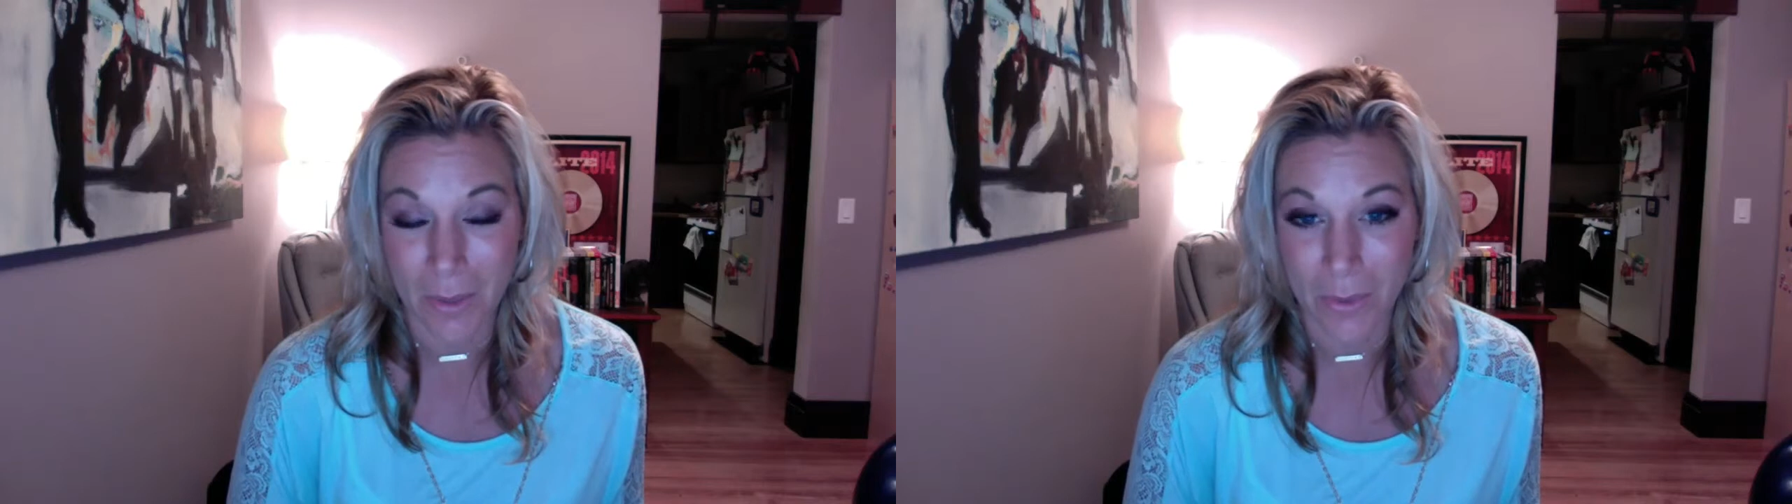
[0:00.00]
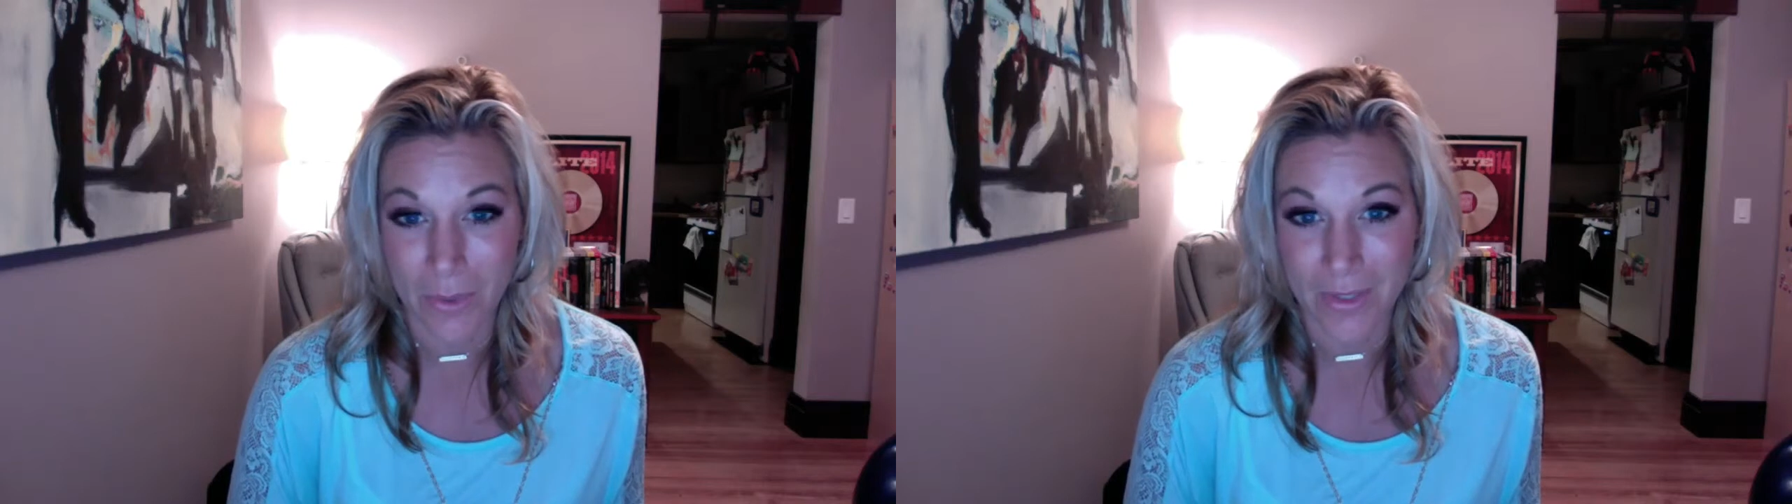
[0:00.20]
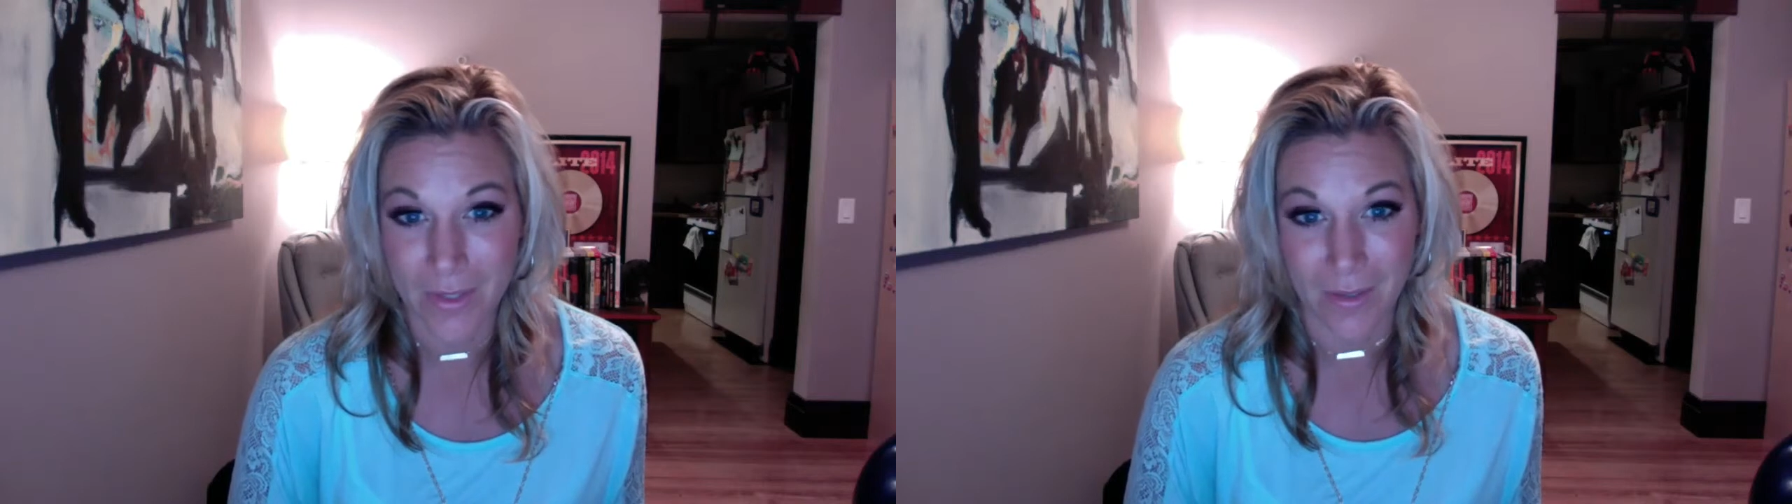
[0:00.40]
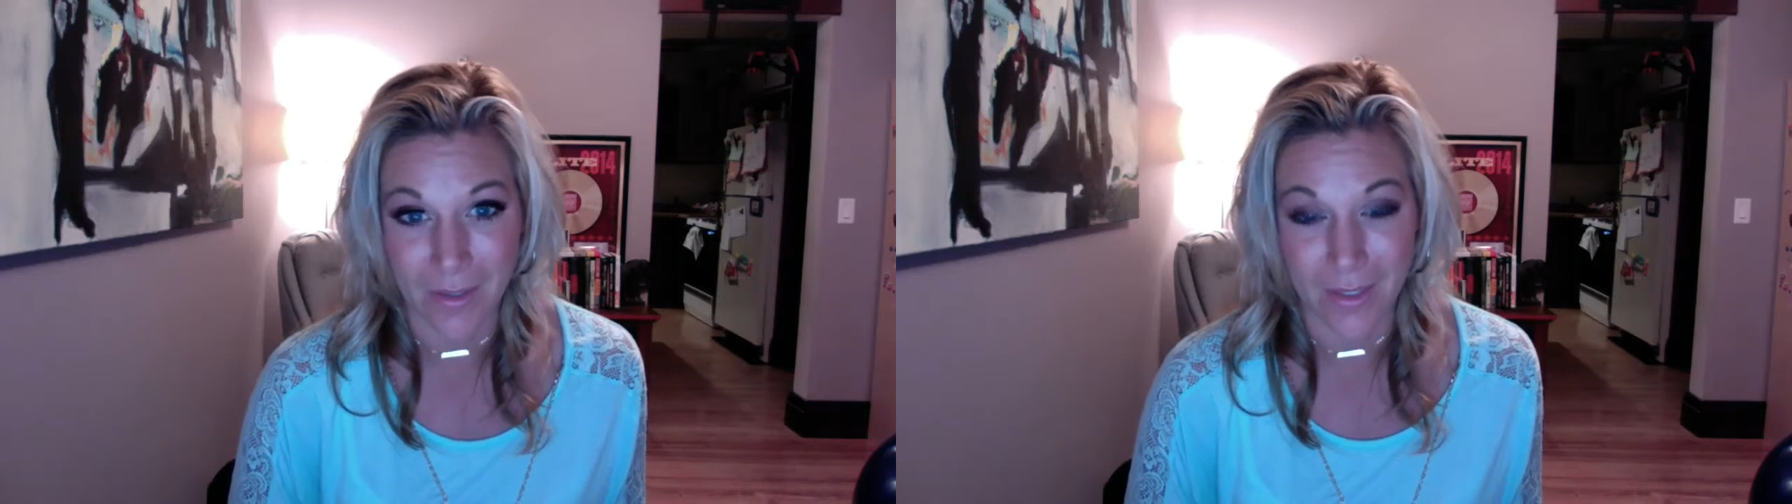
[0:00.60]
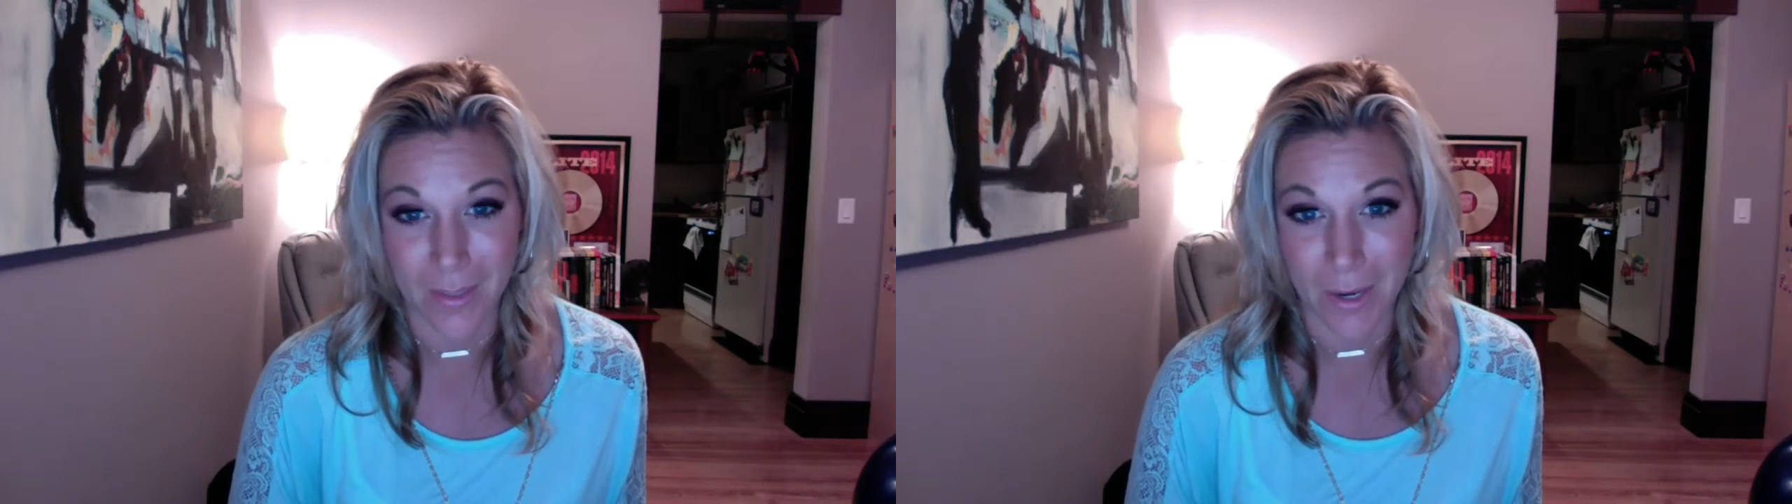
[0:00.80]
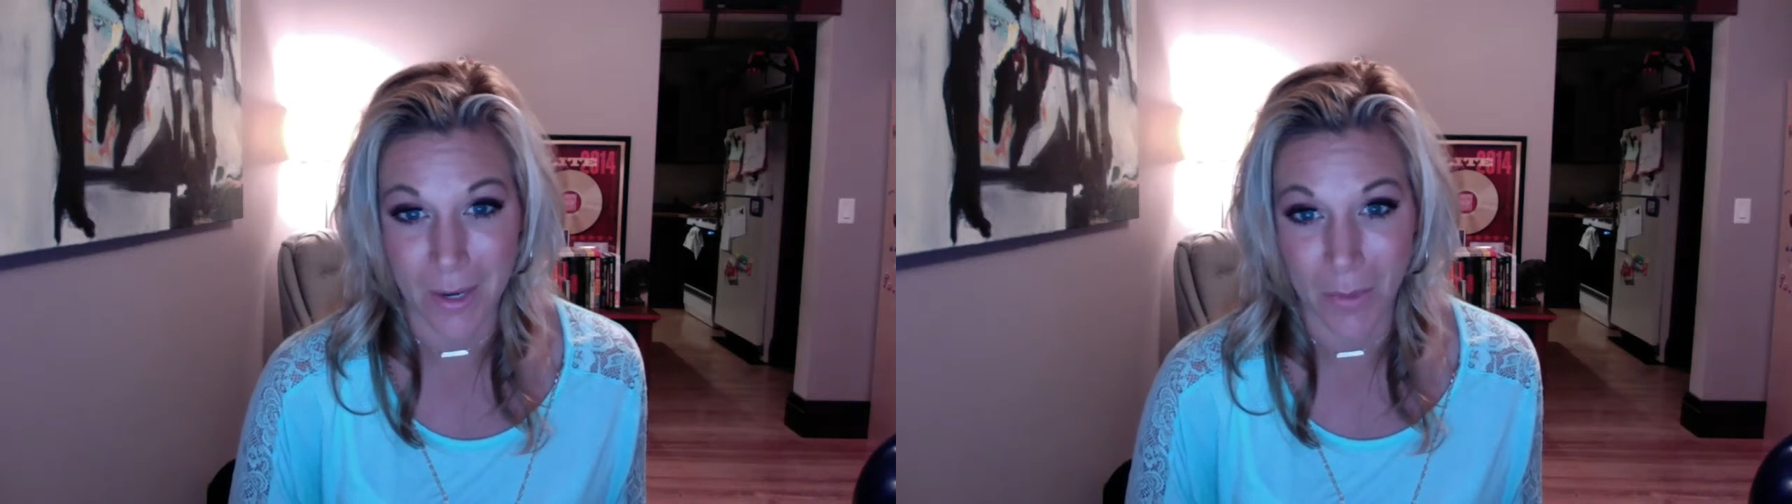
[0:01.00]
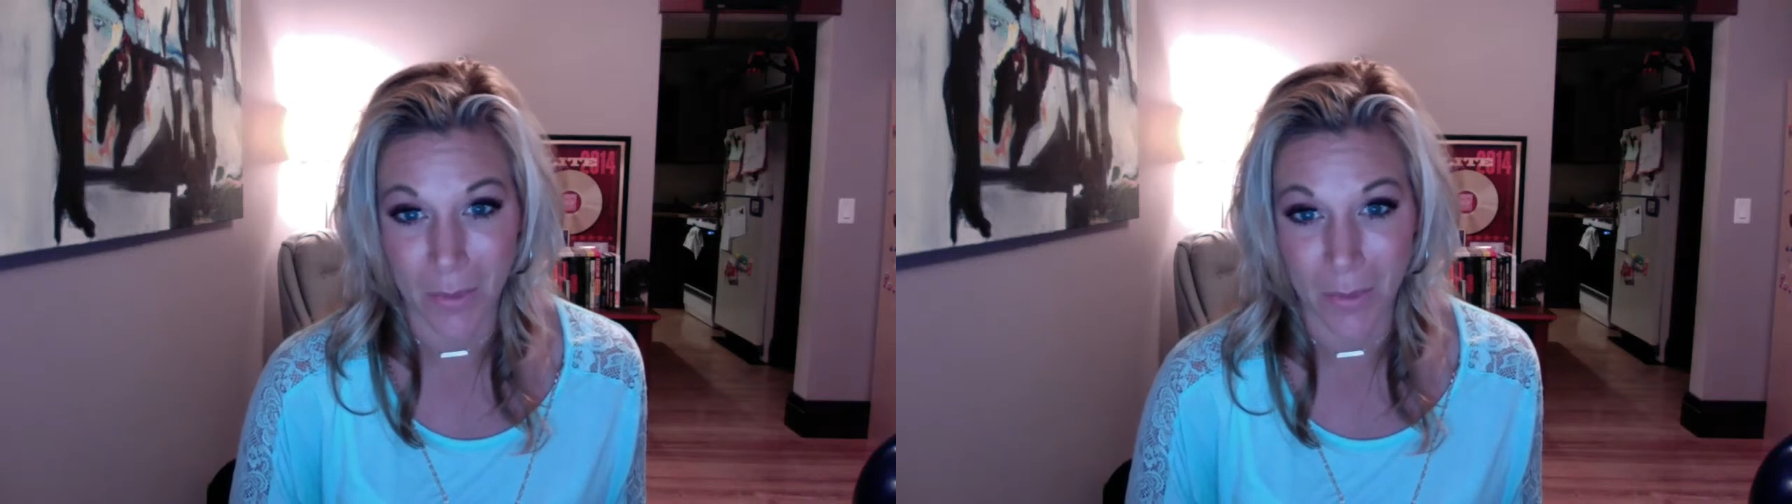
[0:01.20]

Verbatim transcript: post to inspire and